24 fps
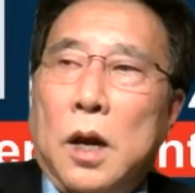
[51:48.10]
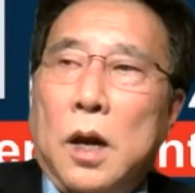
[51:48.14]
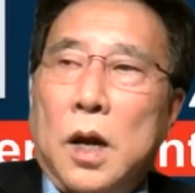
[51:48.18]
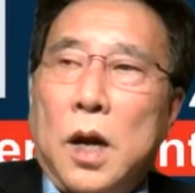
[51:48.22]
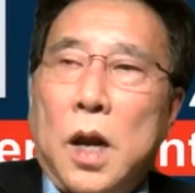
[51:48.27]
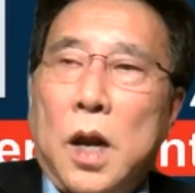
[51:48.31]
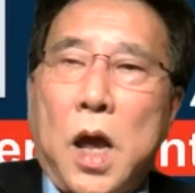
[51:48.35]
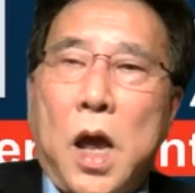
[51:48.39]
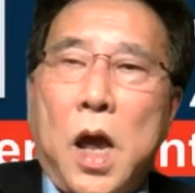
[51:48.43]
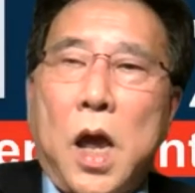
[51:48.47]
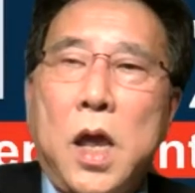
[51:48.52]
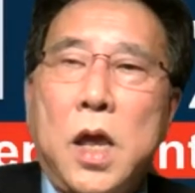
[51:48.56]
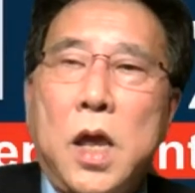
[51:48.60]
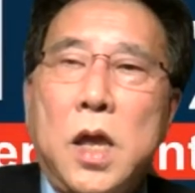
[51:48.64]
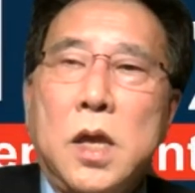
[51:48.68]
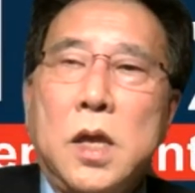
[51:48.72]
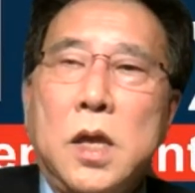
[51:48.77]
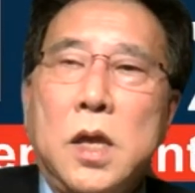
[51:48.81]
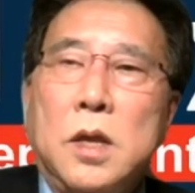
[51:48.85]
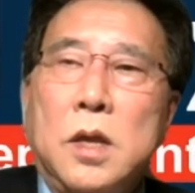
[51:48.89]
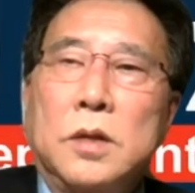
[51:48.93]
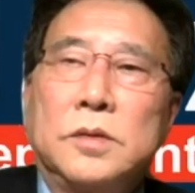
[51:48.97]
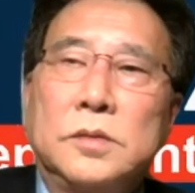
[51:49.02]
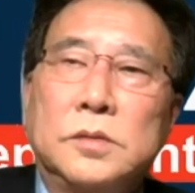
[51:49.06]
Like
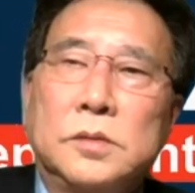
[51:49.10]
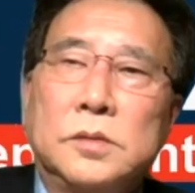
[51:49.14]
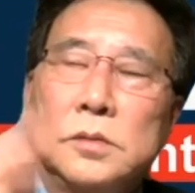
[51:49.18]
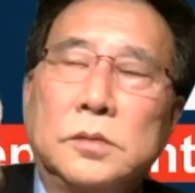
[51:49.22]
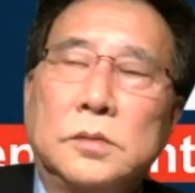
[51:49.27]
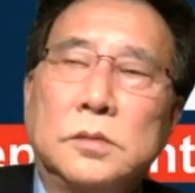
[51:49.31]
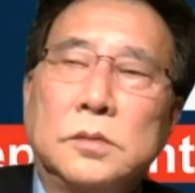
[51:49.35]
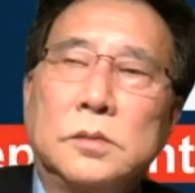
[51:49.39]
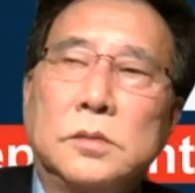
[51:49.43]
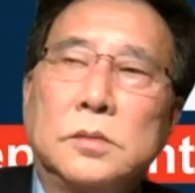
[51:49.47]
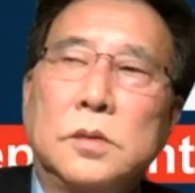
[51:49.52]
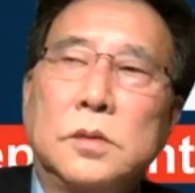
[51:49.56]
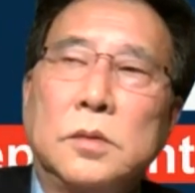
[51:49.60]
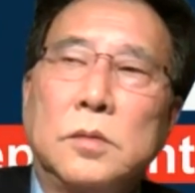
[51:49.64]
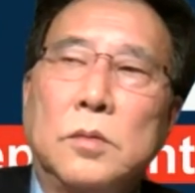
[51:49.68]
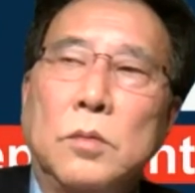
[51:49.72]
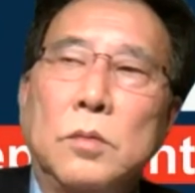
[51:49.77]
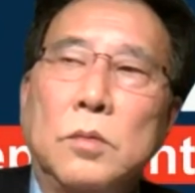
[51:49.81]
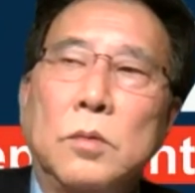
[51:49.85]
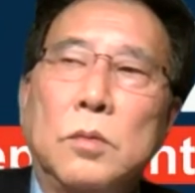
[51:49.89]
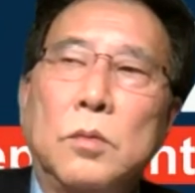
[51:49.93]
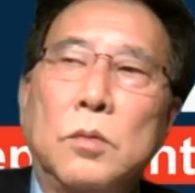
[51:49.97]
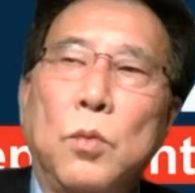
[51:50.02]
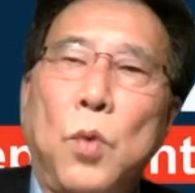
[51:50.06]

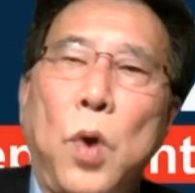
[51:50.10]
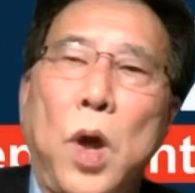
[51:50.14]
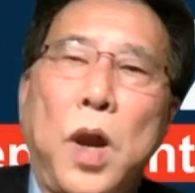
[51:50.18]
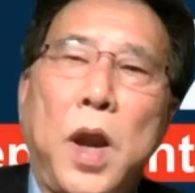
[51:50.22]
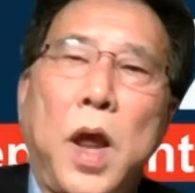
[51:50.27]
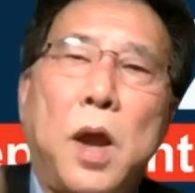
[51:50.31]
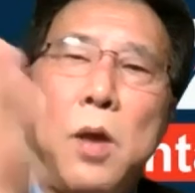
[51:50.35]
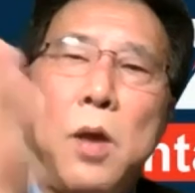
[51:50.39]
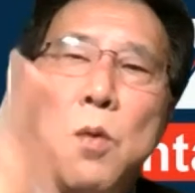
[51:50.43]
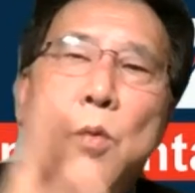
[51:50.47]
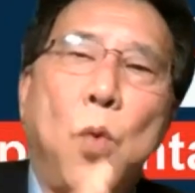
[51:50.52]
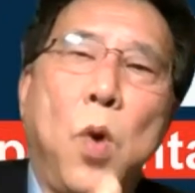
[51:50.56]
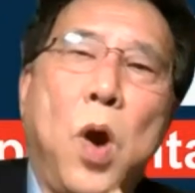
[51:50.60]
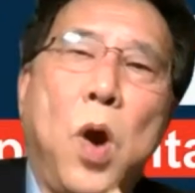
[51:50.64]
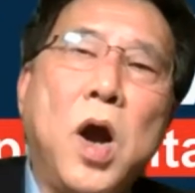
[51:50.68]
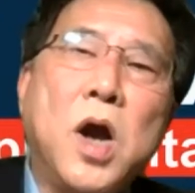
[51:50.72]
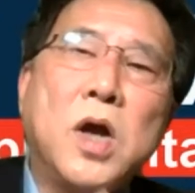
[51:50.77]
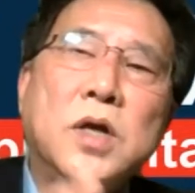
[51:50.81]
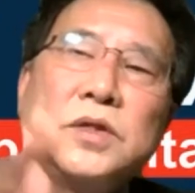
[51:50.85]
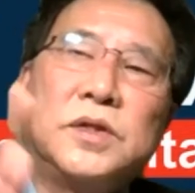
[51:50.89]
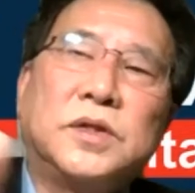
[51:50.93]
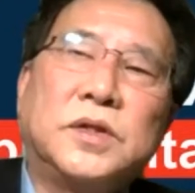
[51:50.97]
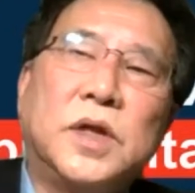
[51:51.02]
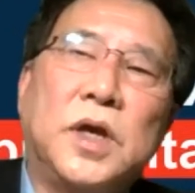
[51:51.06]
when I
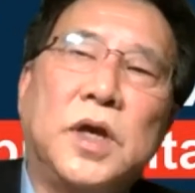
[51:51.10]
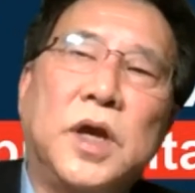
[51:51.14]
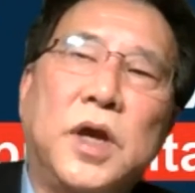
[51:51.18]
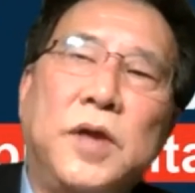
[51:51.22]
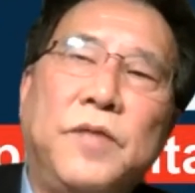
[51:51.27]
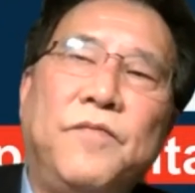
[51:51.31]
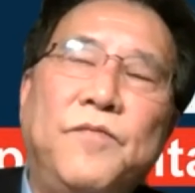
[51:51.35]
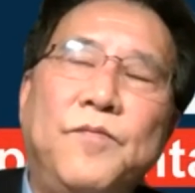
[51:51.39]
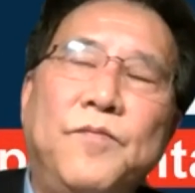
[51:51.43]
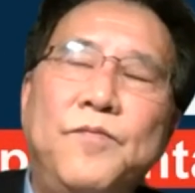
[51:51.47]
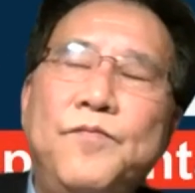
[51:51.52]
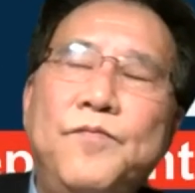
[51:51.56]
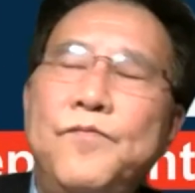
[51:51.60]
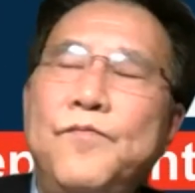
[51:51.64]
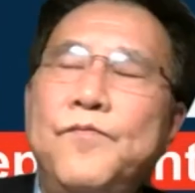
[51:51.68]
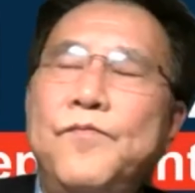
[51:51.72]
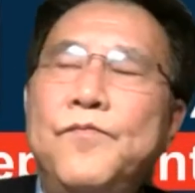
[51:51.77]
was in